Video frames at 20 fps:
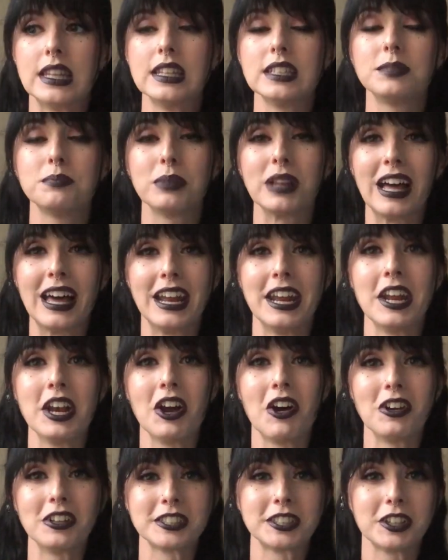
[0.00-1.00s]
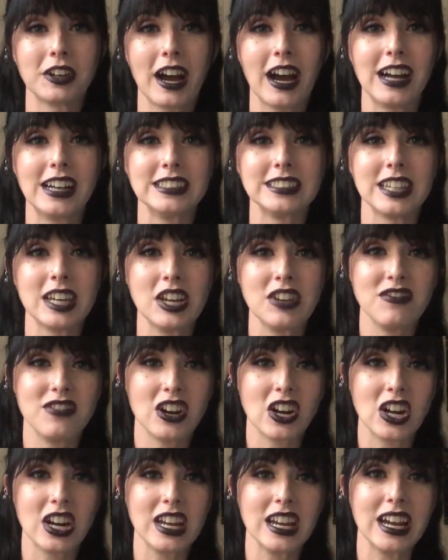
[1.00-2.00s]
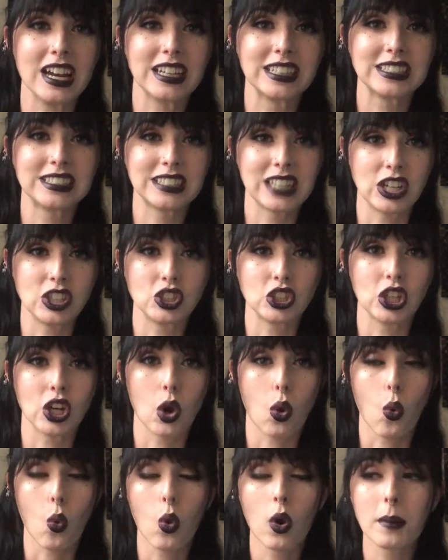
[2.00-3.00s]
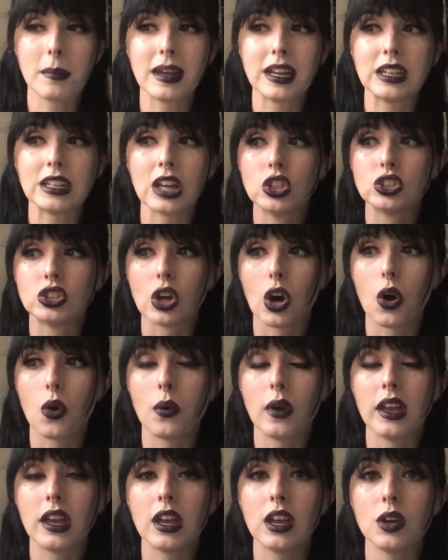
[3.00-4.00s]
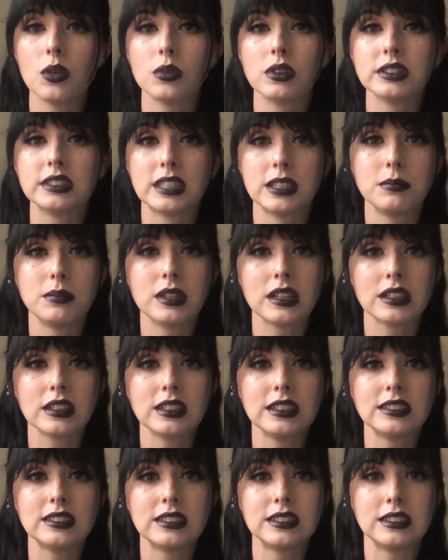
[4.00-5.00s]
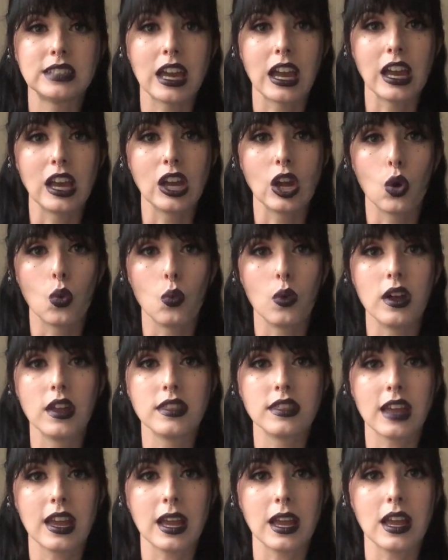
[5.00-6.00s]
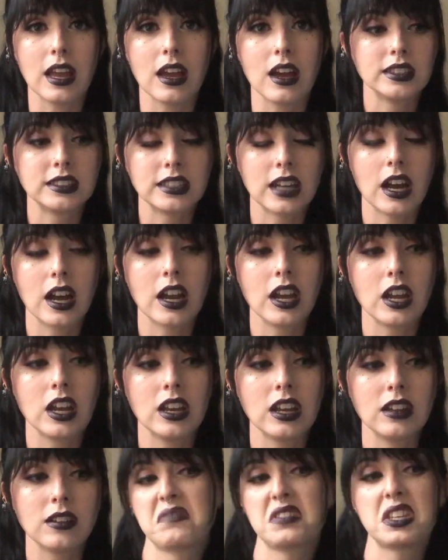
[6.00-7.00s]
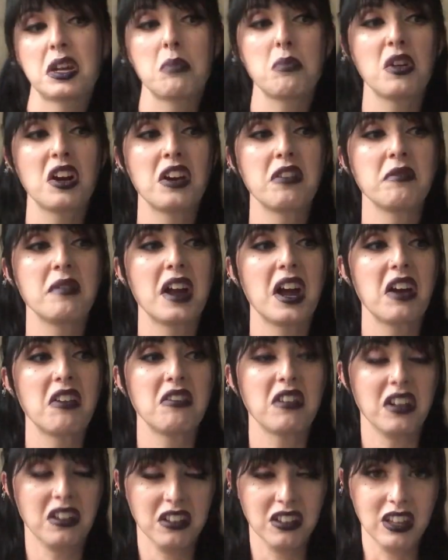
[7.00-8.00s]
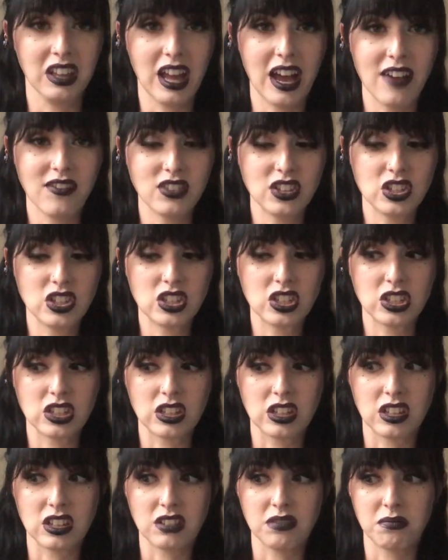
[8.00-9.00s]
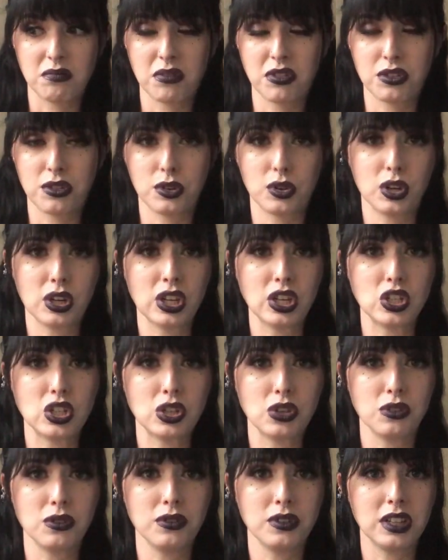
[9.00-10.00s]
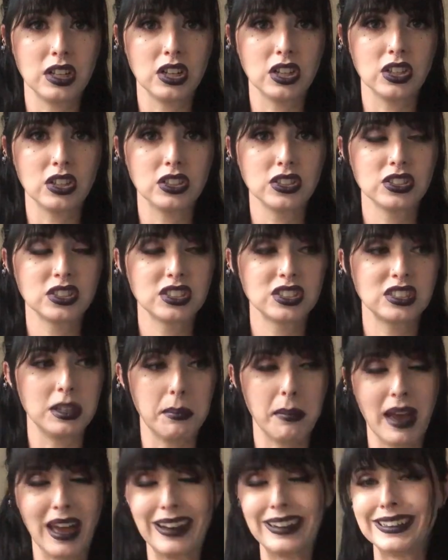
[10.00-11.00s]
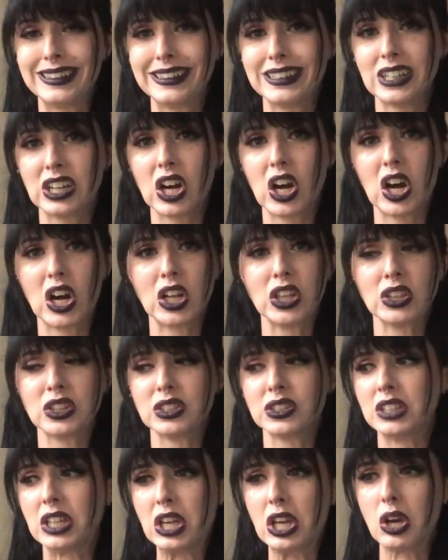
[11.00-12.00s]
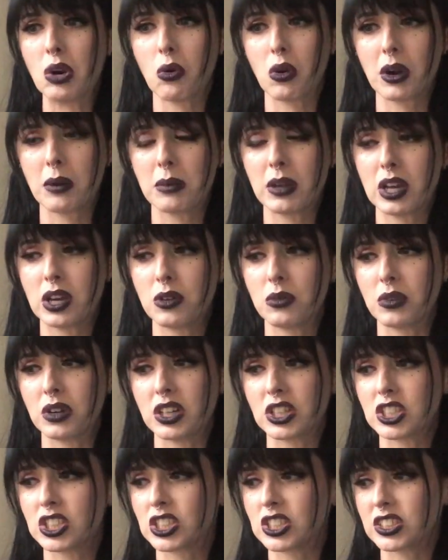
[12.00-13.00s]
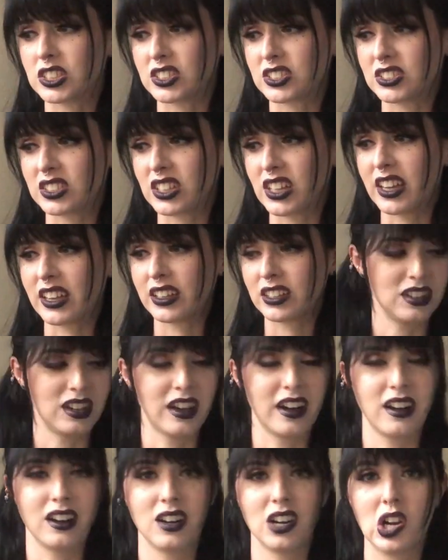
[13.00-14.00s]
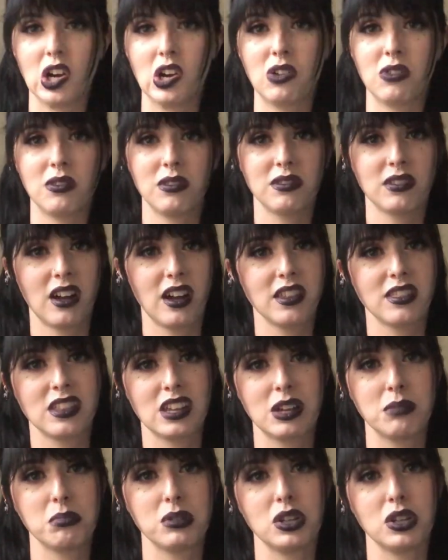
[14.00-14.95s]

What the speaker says: This planet also has a very eccentric orbit, so it will typically stay with a sign somewhere around 11 to 32 years, depending on the orbit, which is like, I don't know. I think